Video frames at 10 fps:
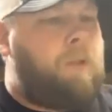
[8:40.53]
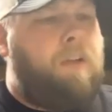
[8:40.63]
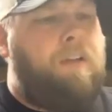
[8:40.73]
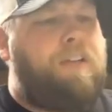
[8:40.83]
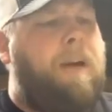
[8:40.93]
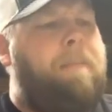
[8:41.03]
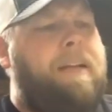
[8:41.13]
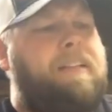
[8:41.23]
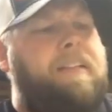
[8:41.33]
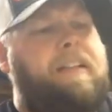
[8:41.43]
jump
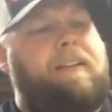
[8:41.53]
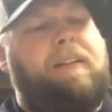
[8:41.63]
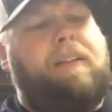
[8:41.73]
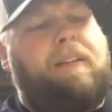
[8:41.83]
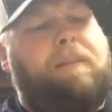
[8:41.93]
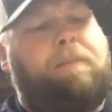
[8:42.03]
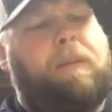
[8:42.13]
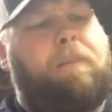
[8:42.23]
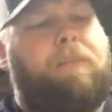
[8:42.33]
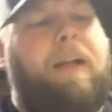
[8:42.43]
into
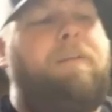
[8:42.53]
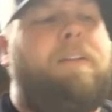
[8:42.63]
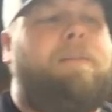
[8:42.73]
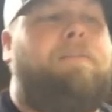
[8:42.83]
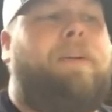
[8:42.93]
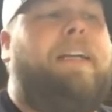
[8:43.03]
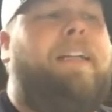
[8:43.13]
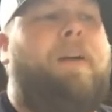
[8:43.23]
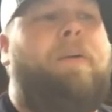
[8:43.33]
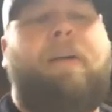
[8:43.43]
playing with some
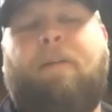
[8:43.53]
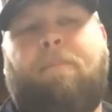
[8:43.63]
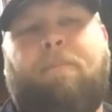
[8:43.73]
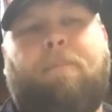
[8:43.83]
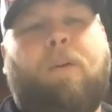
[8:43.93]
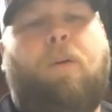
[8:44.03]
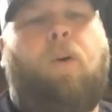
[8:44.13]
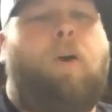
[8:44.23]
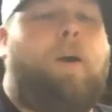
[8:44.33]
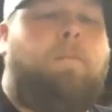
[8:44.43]
preload,
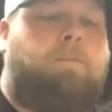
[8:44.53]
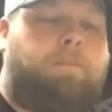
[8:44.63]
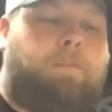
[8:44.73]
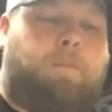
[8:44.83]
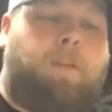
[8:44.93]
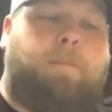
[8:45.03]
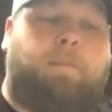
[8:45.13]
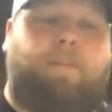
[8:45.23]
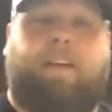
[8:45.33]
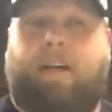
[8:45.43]
or
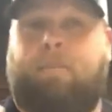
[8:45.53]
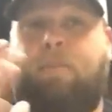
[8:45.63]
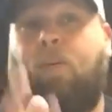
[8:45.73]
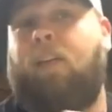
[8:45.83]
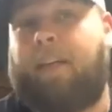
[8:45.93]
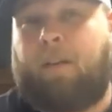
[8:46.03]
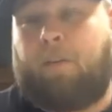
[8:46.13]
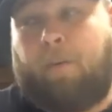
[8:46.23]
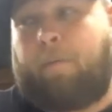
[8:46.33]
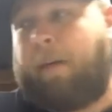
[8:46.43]
preventing pulling
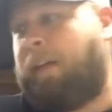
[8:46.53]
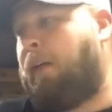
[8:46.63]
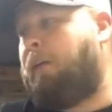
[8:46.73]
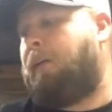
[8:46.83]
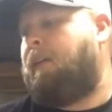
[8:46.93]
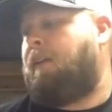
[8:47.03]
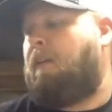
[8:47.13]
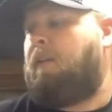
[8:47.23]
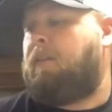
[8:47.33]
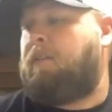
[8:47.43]
with preload,
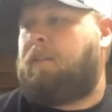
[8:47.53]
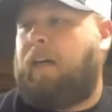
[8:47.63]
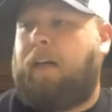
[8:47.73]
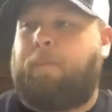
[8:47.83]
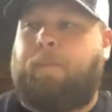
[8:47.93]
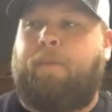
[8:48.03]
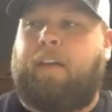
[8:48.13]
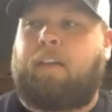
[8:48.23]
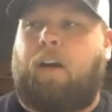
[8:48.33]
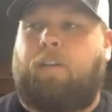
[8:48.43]
to
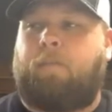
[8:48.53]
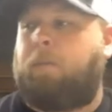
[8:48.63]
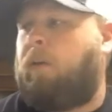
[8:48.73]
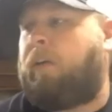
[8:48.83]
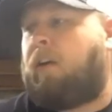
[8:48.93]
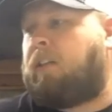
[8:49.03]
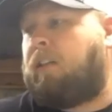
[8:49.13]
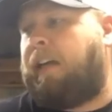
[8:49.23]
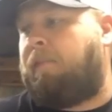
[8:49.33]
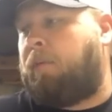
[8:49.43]
prevent the car from pulling hard to
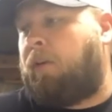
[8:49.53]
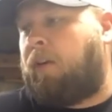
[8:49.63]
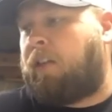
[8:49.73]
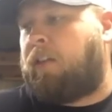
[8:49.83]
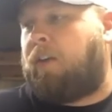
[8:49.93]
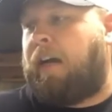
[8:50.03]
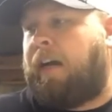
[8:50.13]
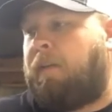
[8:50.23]
the left, pulling hard to the right.